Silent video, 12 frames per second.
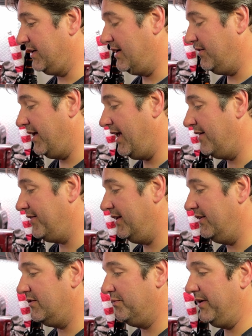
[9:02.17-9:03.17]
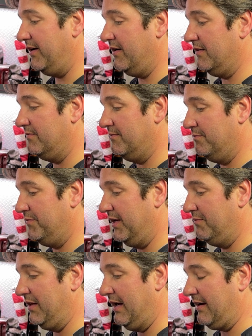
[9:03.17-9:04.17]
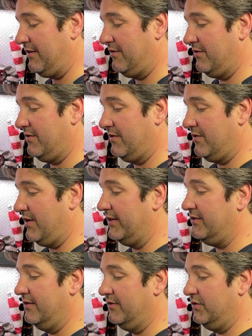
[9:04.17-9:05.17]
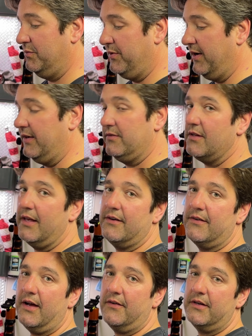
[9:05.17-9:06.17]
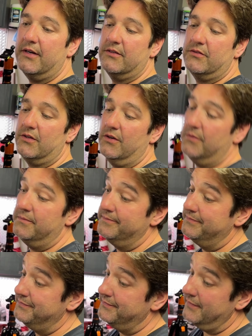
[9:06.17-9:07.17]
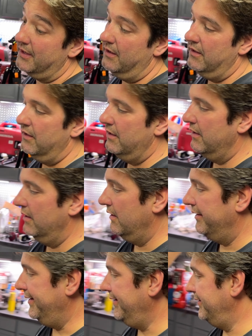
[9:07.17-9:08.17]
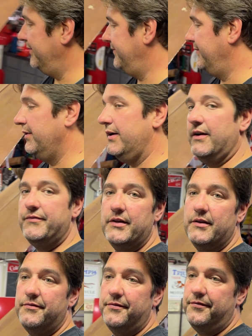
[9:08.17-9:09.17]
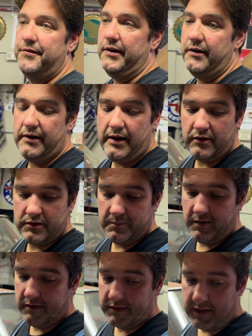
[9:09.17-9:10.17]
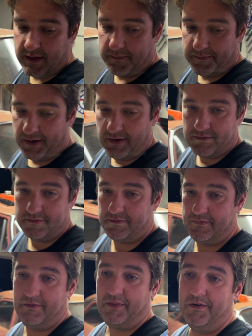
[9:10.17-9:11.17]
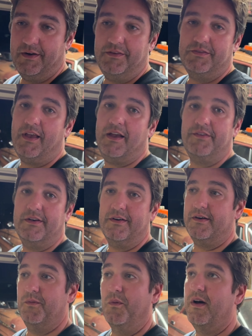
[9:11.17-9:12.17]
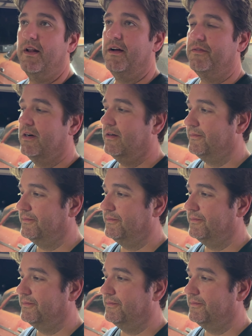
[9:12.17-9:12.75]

I don't have any spare big block Chrysler springs laying around here. So I don't know, we'll have to figure it out some other time. Part 37 or whatever.